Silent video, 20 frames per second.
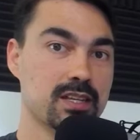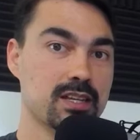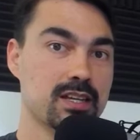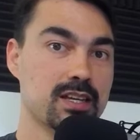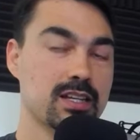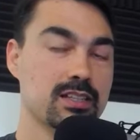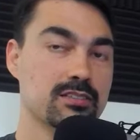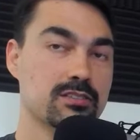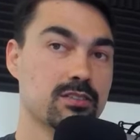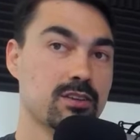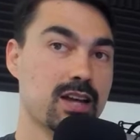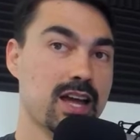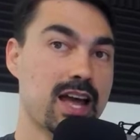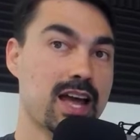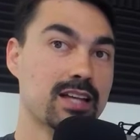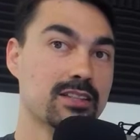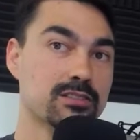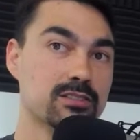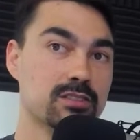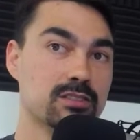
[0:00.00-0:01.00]
And so
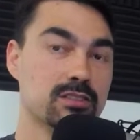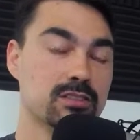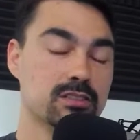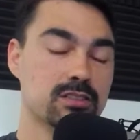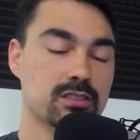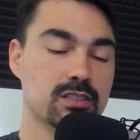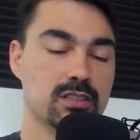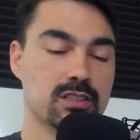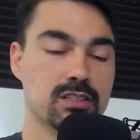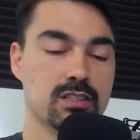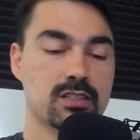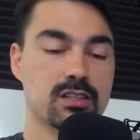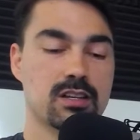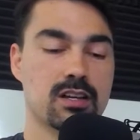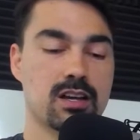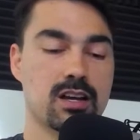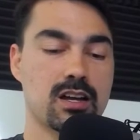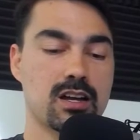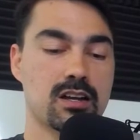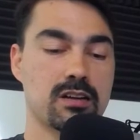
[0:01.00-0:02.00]
Haskell,
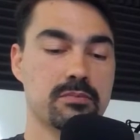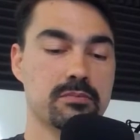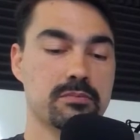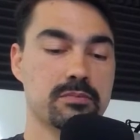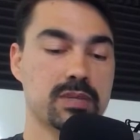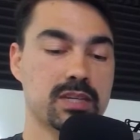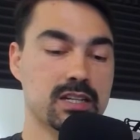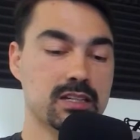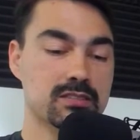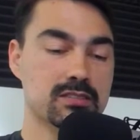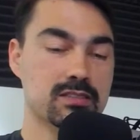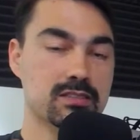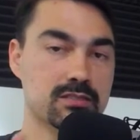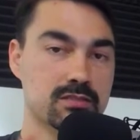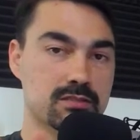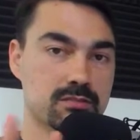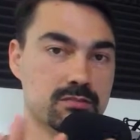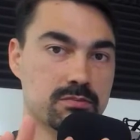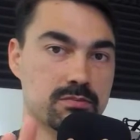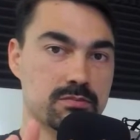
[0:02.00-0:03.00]
um, because
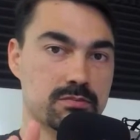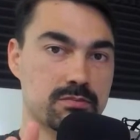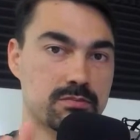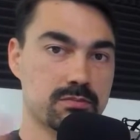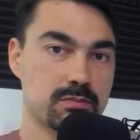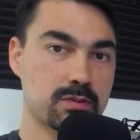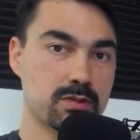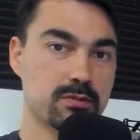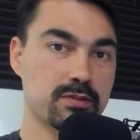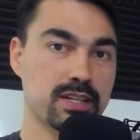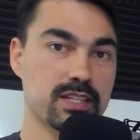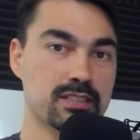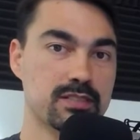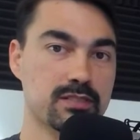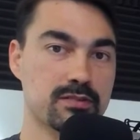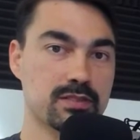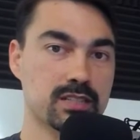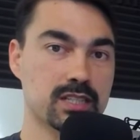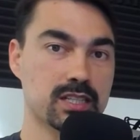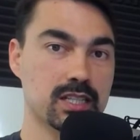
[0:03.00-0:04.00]
it's
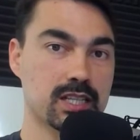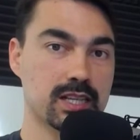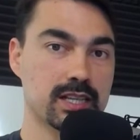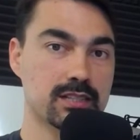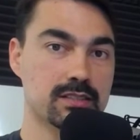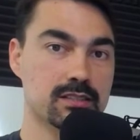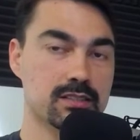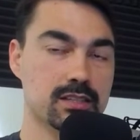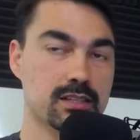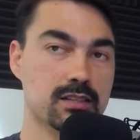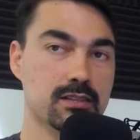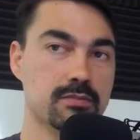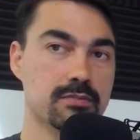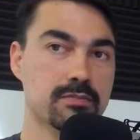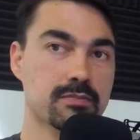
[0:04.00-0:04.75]
pervasively lazy,